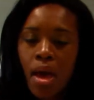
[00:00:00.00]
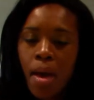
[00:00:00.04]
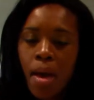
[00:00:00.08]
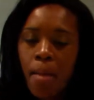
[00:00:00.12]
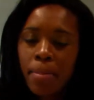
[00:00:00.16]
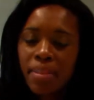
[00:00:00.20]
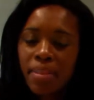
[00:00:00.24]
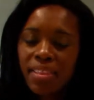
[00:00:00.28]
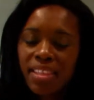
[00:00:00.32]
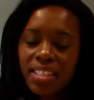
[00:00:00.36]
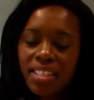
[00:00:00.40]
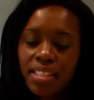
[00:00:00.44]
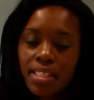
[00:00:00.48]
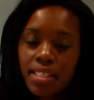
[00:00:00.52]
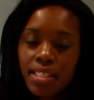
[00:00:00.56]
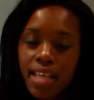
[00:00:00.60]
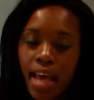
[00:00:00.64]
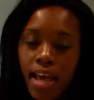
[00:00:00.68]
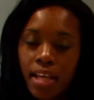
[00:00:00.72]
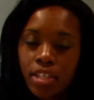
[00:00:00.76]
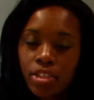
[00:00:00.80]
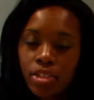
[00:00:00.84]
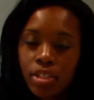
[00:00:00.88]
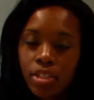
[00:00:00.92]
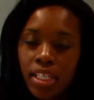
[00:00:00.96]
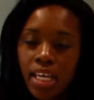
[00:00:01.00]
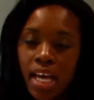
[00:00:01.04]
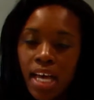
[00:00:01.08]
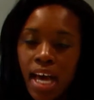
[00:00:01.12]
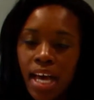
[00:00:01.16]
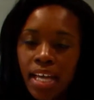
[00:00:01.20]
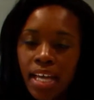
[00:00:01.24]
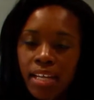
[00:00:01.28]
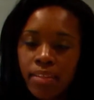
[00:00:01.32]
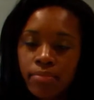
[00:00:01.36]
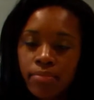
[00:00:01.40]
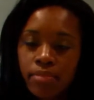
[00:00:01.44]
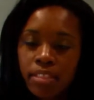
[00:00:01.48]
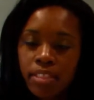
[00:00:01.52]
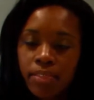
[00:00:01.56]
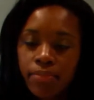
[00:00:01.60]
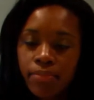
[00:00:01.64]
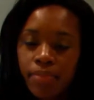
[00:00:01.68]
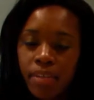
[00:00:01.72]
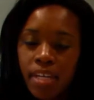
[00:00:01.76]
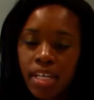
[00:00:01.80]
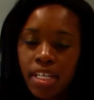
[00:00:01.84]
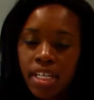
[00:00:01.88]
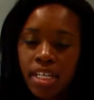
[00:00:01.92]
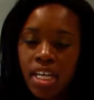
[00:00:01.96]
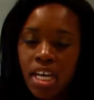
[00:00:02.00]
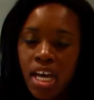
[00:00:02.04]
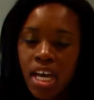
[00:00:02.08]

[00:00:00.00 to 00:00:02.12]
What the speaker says: but this is actually kind of different.